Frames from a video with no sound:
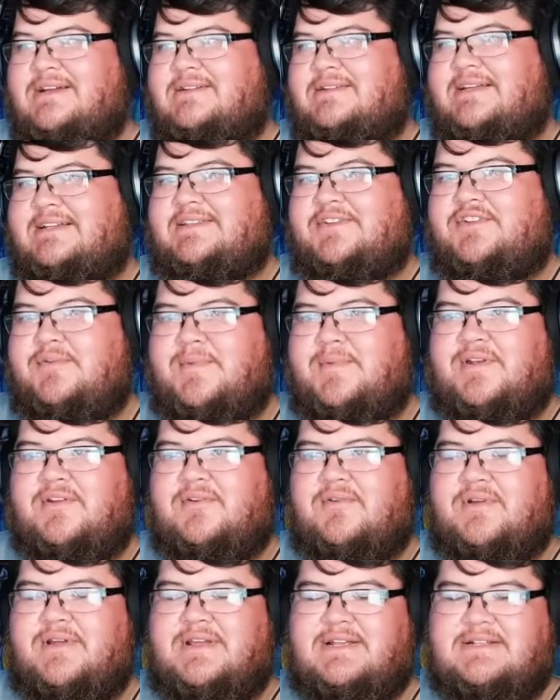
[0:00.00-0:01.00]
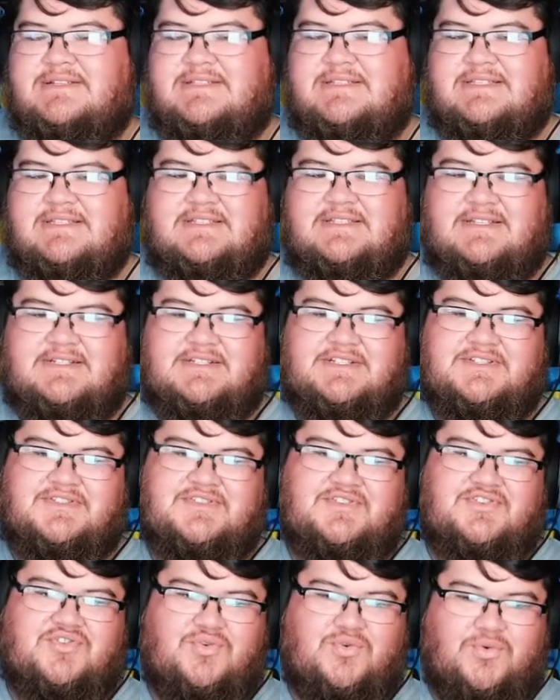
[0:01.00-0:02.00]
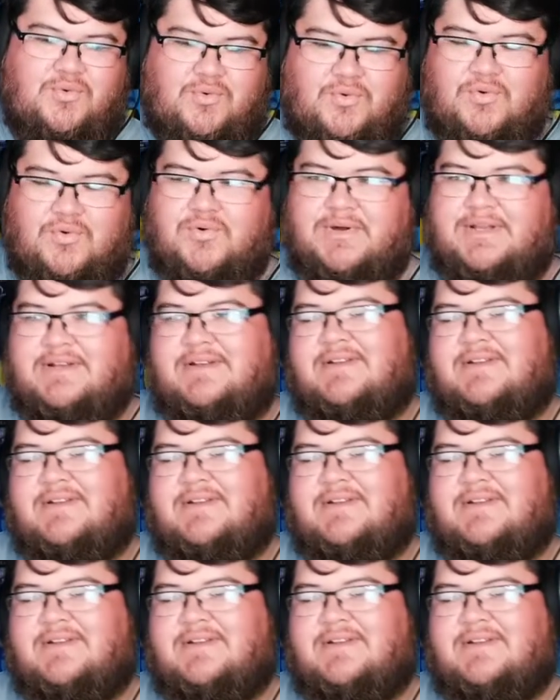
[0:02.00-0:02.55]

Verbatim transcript: Like, the Numenoreans is such a cool and